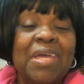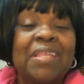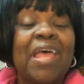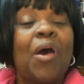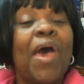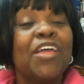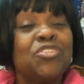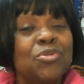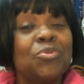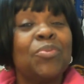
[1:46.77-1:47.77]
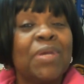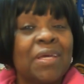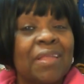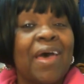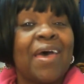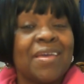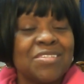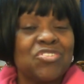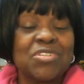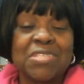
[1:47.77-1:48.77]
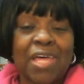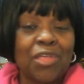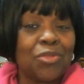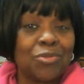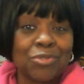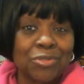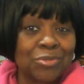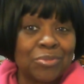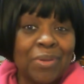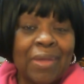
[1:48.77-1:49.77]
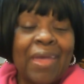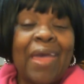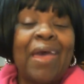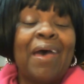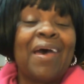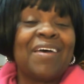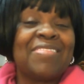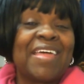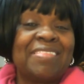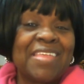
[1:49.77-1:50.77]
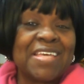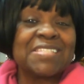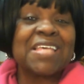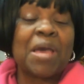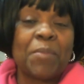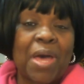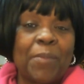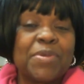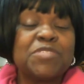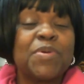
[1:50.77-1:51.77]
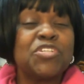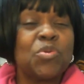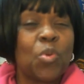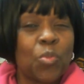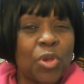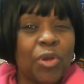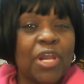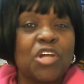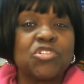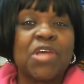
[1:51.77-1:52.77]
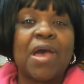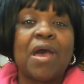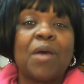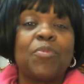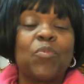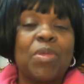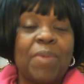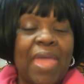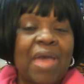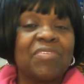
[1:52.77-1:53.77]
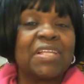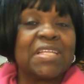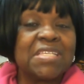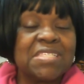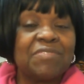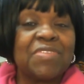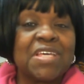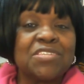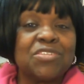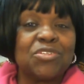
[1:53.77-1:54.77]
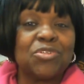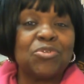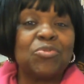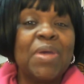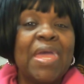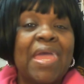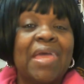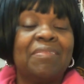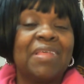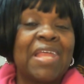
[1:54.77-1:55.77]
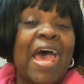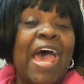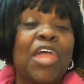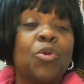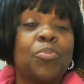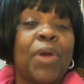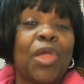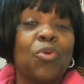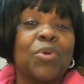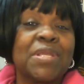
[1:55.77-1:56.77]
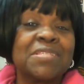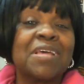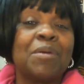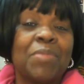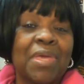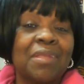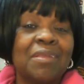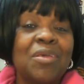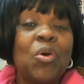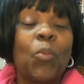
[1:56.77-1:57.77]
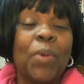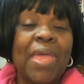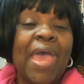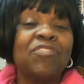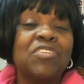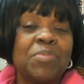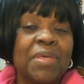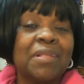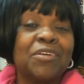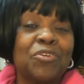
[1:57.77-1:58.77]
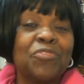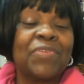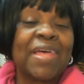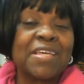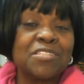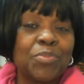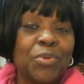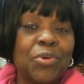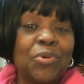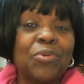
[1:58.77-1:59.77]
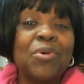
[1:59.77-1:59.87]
Now, I do realize, just like you do, that things come up, especially when we're at our job. We may have a list of things to do, and then higher priorities come in. We have to be a little flexible.